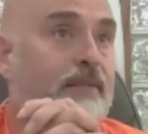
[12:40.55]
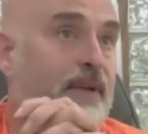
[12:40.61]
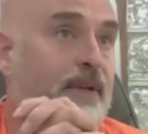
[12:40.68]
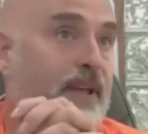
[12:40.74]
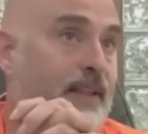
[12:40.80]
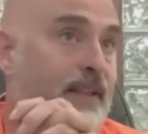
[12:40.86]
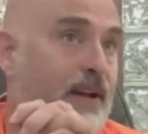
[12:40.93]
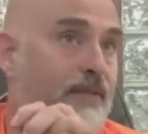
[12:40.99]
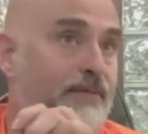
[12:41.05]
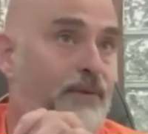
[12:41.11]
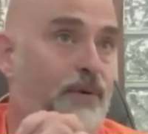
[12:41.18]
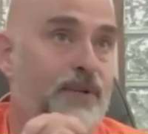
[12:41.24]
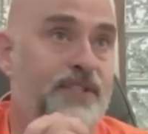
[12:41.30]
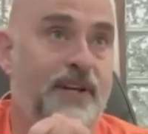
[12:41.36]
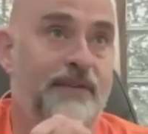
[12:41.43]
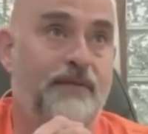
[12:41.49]
And then of
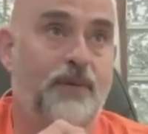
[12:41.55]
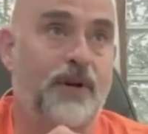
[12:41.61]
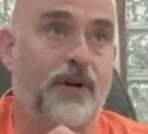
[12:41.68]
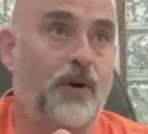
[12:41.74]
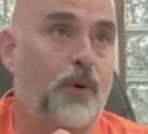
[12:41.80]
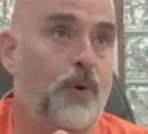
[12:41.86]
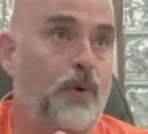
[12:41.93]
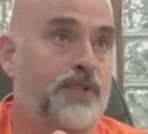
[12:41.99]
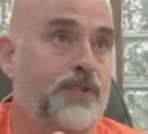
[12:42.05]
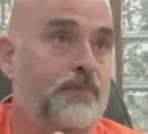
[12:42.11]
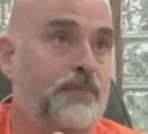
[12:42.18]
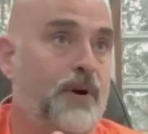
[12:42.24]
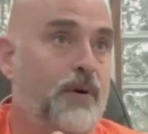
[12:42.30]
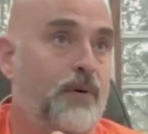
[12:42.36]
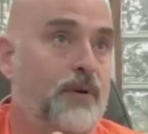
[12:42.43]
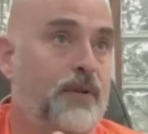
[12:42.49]
course everyone knows
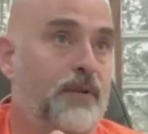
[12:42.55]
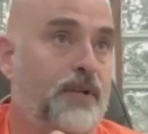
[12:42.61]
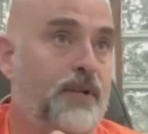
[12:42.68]
about